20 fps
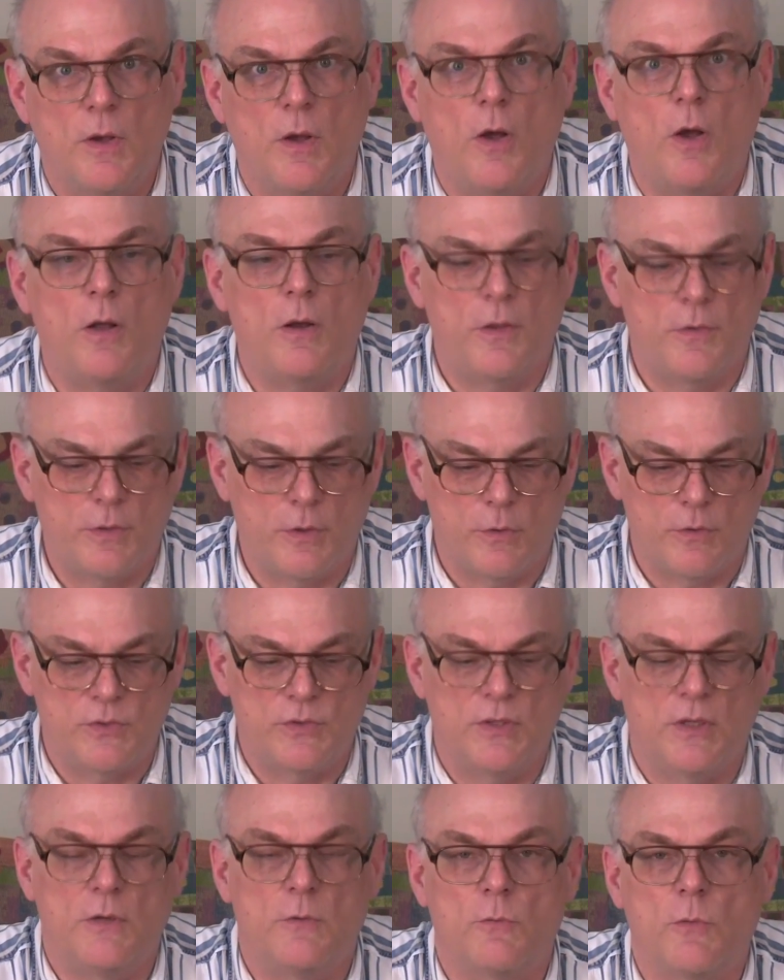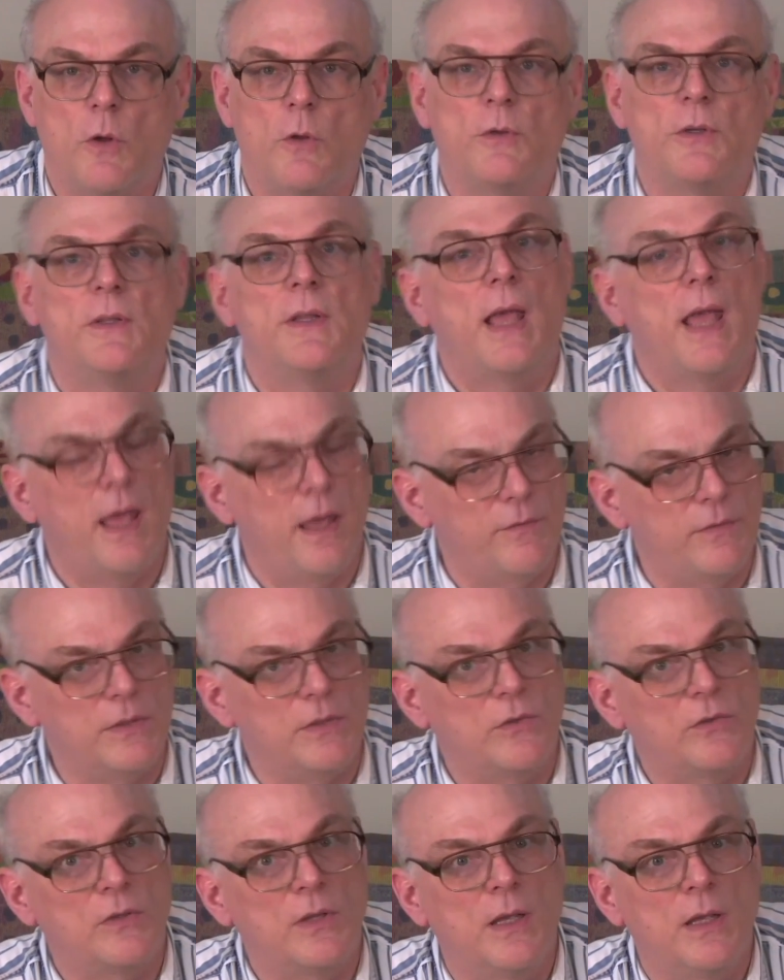all of those enrolled in the
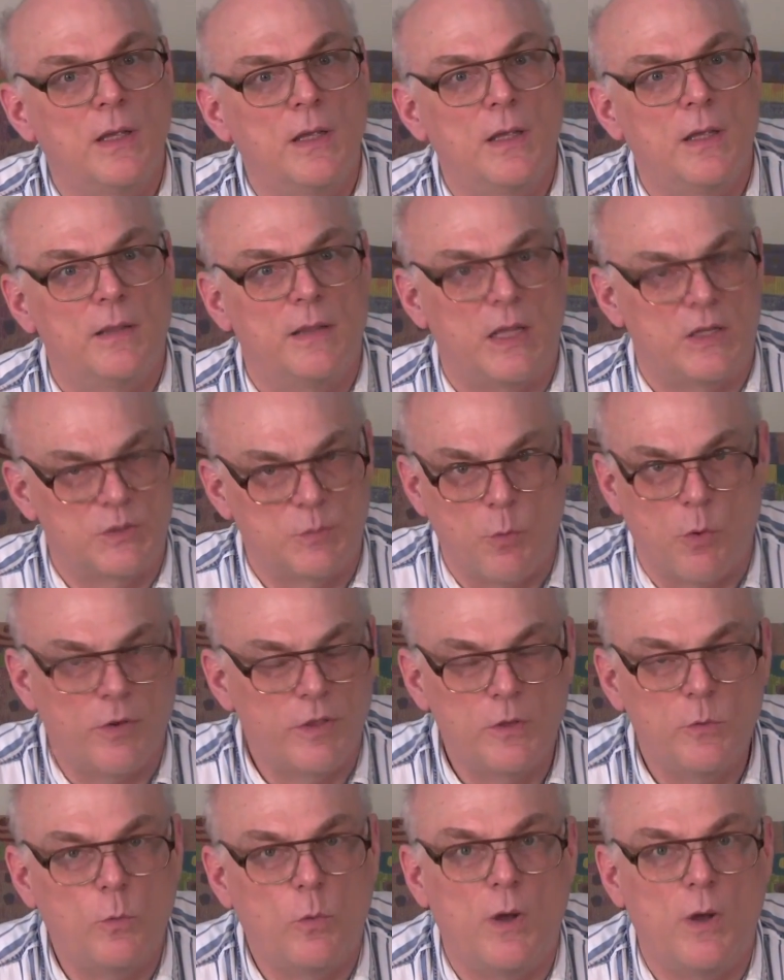heavens. That's more than